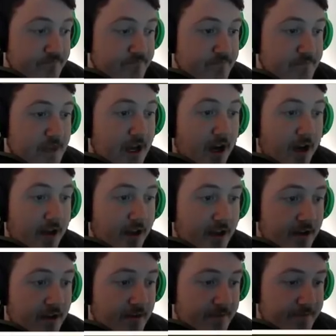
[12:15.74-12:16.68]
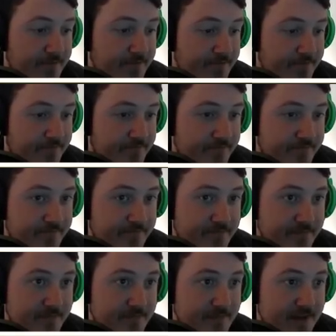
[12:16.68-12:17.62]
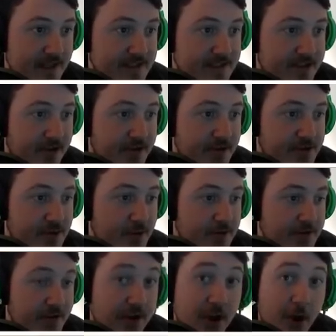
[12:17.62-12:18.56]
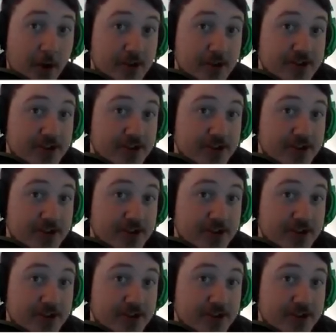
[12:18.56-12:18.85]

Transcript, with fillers: Oh, okay. Let's go talk to the coach